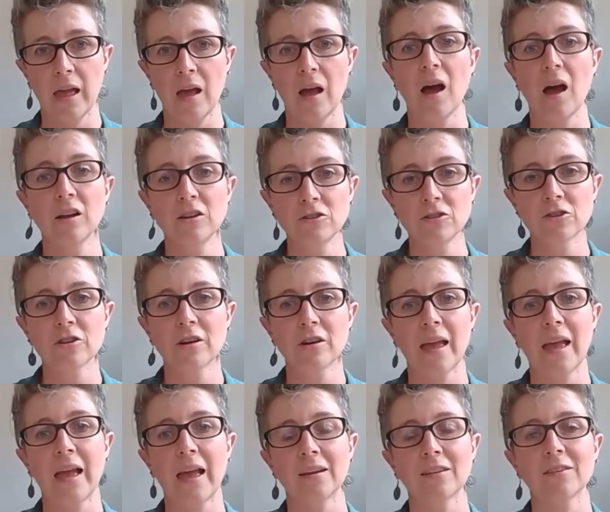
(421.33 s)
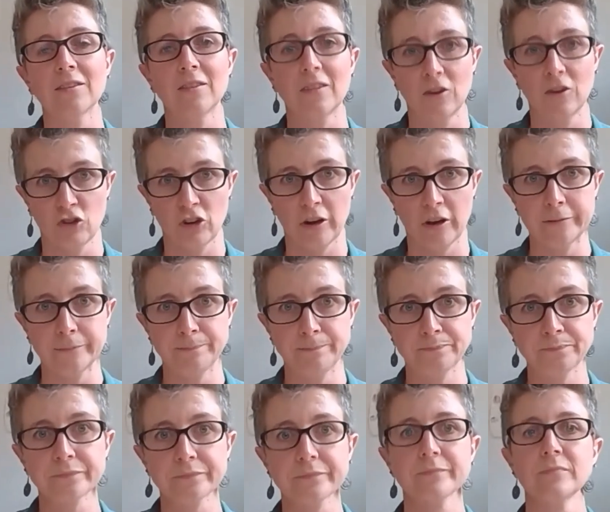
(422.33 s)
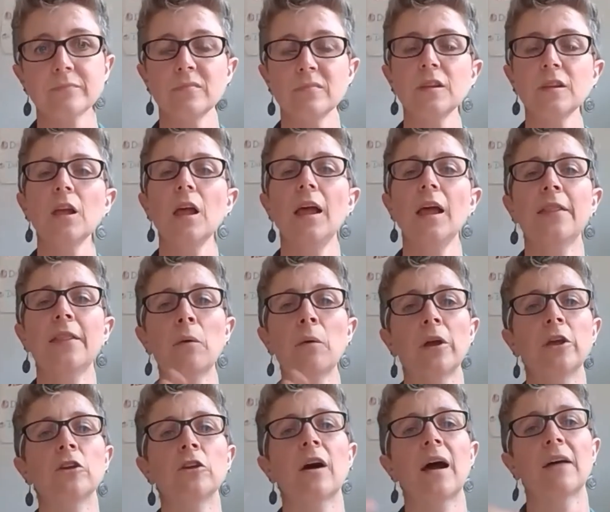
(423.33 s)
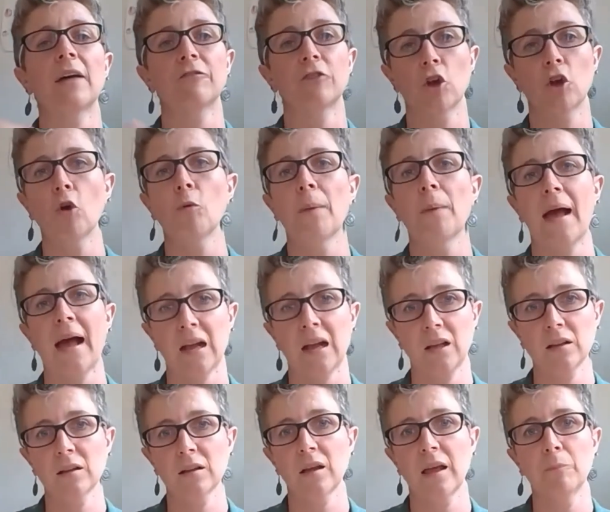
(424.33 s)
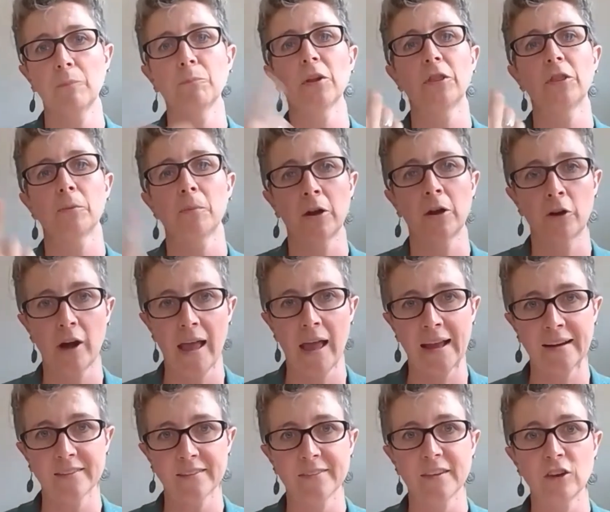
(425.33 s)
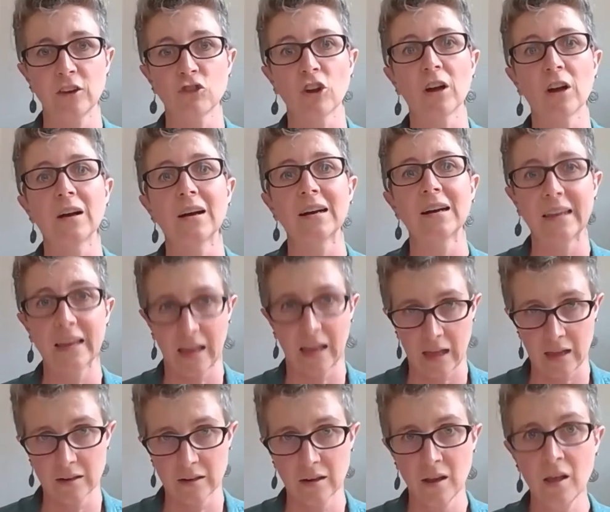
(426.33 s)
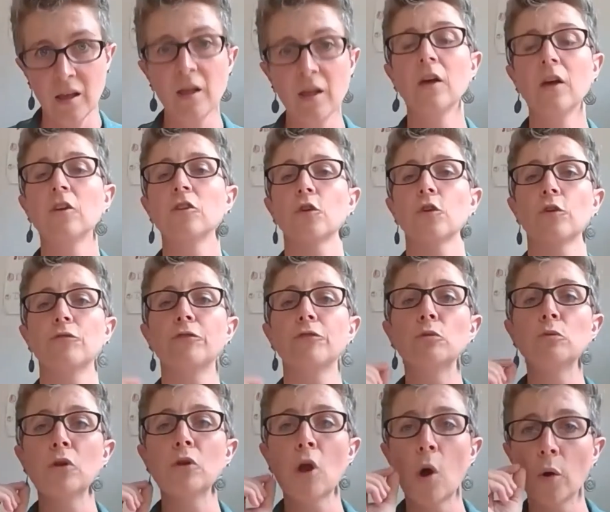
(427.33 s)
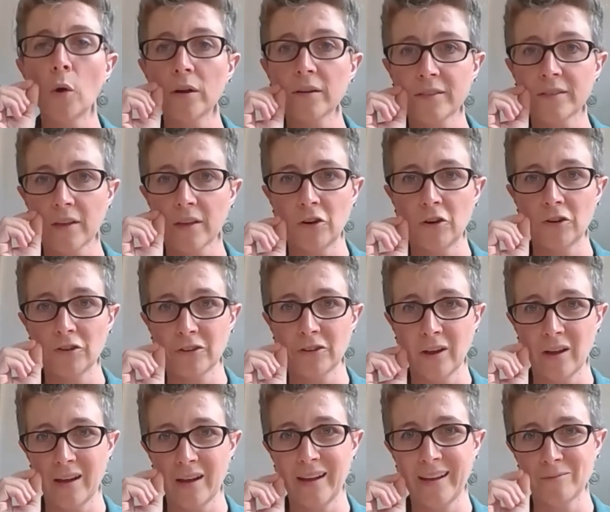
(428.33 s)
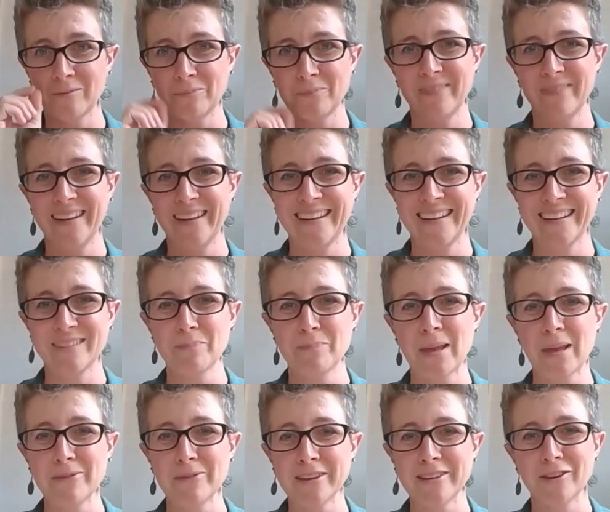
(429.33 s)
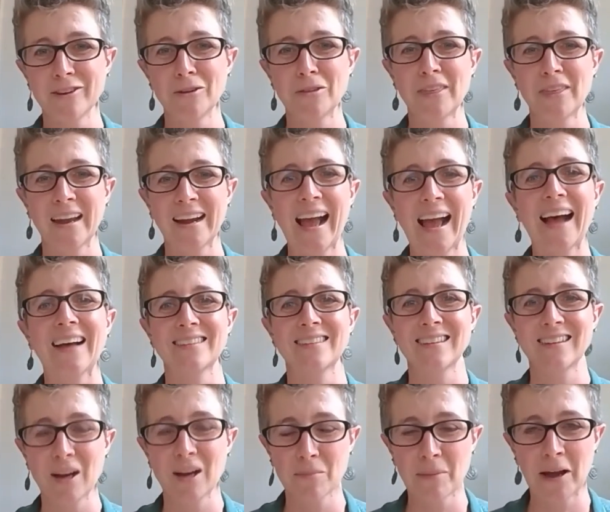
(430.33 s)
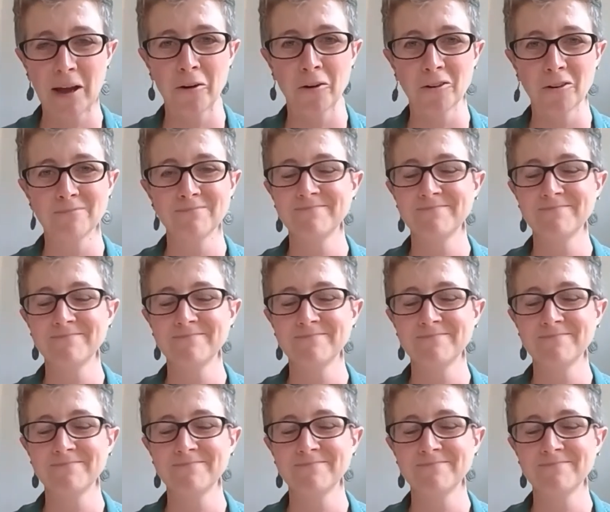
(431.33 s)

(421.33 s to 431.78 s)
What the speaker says: under anesthesia. And that way you don't have to go back and put them under anesthesia again. So if you notice that there's a baby tooth that hasn't come out,